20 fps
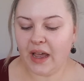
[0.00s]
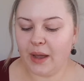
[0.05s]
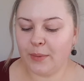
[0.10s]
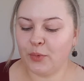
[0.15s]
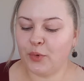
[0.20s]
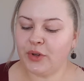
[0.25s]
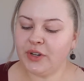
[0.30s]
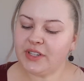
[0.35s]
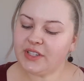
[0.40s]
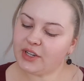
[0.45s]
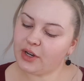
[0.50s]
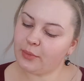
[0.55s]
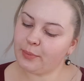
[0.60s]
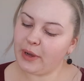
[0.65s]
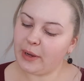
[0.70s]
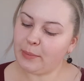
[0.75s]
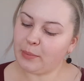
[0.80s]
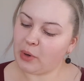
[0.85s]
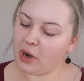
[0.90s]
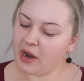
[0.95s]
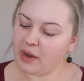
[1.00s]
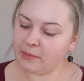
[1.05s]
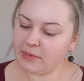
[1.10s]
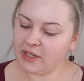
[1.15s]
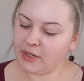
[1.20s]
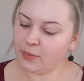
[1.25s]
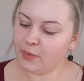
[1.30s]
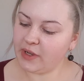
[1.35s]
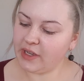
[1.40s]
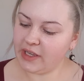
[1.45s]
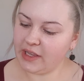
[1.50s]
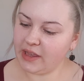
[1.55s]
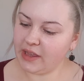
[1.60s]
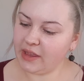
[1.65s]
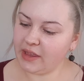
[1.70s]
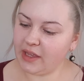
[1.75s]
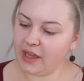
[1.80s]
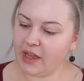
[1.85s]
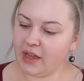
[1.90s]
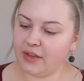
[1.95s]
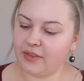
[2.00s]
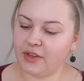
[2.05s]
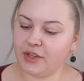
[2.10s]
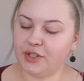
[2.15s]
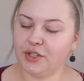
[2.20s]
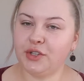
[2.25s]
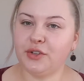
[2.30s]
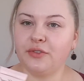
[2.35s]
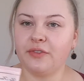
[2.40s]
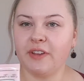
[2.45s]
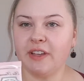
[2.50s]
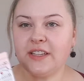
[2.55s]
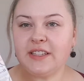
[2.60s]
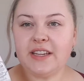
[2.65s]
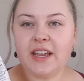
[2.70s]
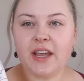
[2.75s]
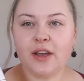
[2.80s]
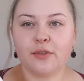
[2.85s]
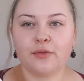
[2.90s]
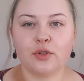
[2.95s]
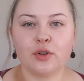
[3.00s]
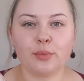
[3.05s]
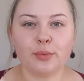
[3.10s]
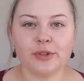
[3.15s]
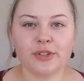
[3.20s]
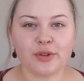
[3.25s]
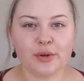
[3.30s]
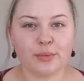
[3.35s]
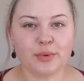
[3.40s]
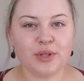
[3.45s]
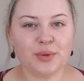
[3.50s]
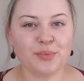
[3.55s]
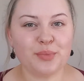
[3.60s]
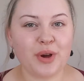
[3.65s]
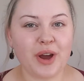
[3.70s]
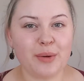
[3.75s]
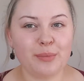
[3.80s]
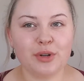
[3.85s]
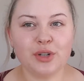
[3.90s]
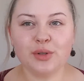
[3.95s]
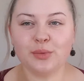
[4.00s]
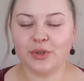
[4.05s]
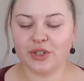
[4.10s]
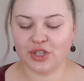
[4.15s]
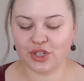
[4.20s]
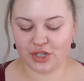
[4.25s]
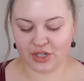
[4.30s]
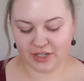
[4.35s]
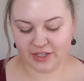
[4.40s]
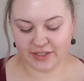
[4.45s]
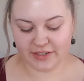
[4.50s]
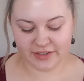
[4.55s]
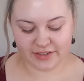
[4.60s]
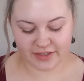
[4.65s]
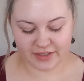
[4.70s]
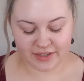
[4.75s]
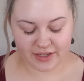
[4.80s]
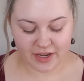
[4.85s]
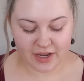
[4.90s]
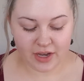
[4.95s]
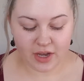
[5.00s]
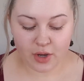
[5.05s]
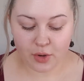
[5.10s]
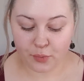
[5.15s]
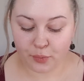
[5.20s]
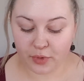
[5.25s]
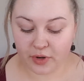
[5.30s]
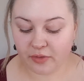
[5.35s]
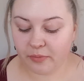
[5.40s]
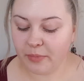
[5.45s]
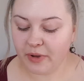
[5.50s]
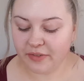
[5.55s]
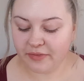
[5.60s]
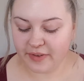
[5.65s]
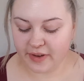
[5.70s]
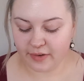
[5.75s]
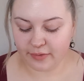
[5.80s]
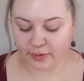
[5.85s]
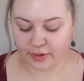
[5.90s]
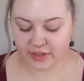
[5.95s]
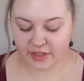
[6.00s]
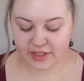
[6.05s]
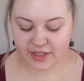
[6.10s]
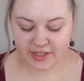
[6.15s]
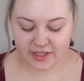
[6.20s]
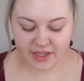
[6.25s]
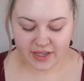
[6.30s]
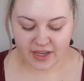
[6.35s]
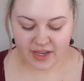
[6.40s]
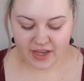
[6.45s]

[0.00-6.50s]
I'm going to start by priming with the Too Faced Hangover Prescription Primer, which is one of my favorites.